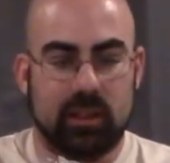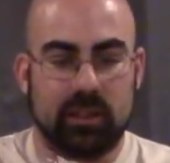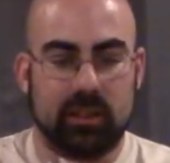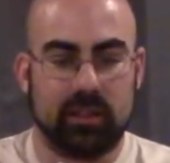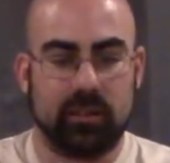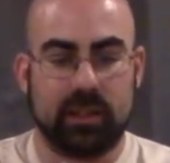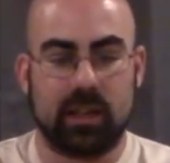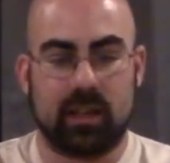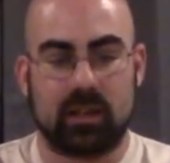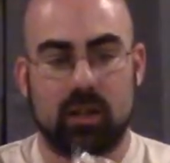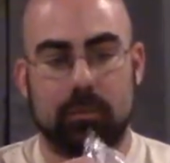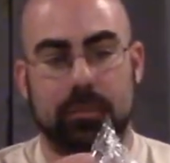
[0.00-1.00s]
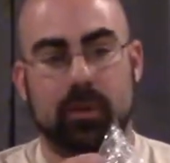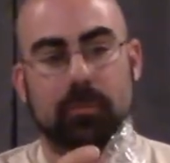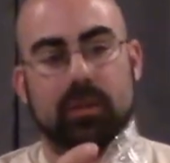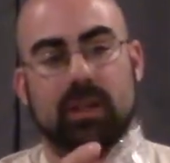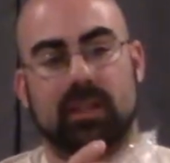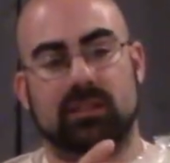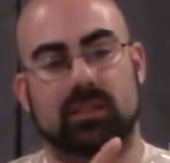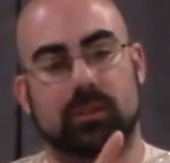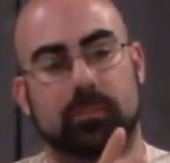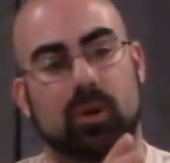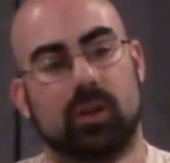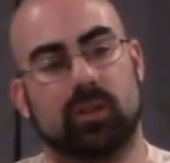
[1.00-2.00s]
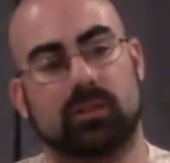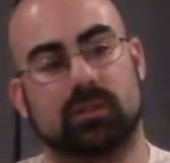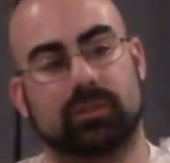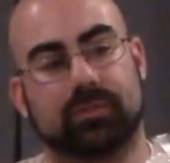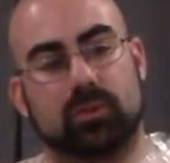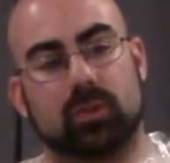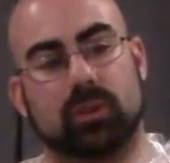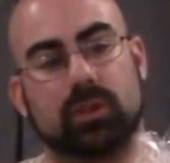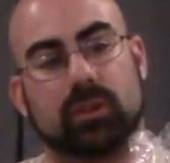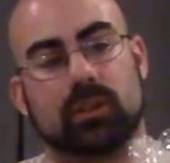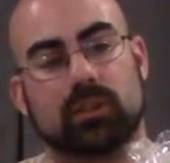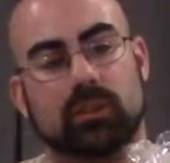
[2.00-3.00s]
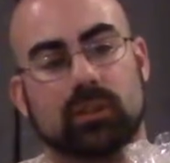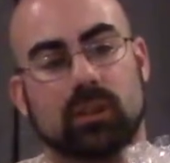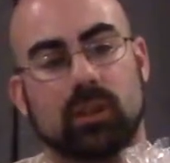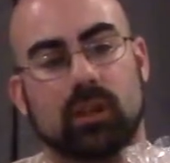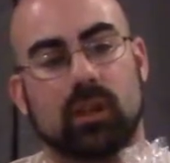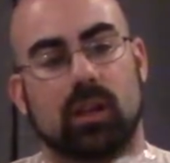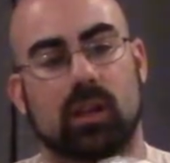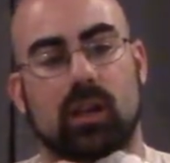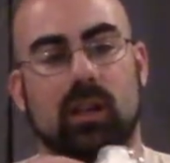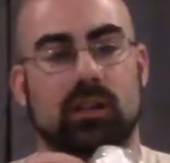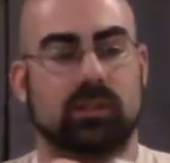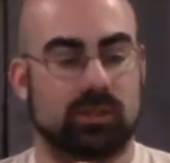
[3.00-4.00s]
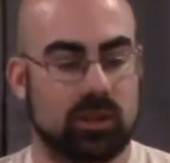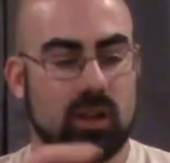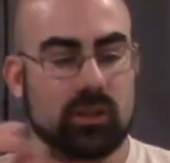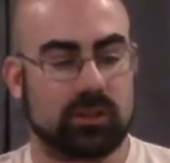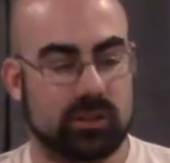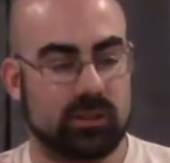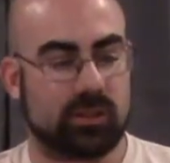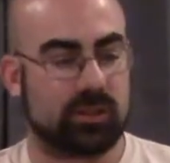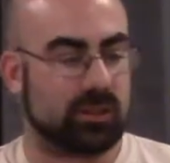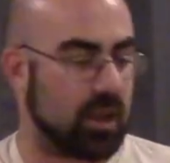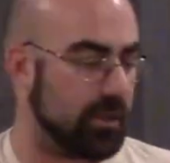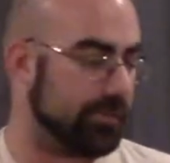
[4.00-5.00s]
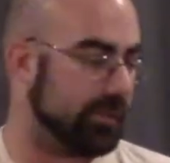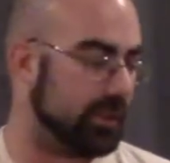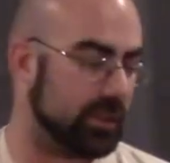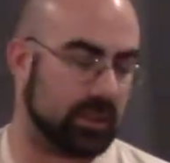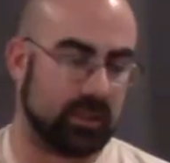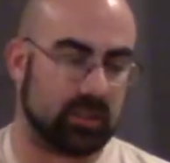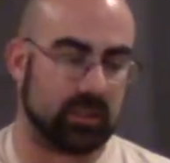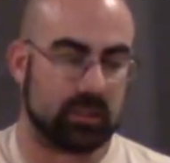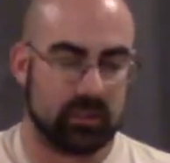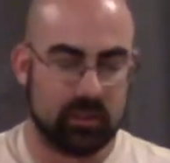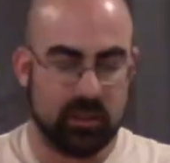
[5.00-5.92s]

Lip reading: here we got a couple of plastic parts for sausage stuffing.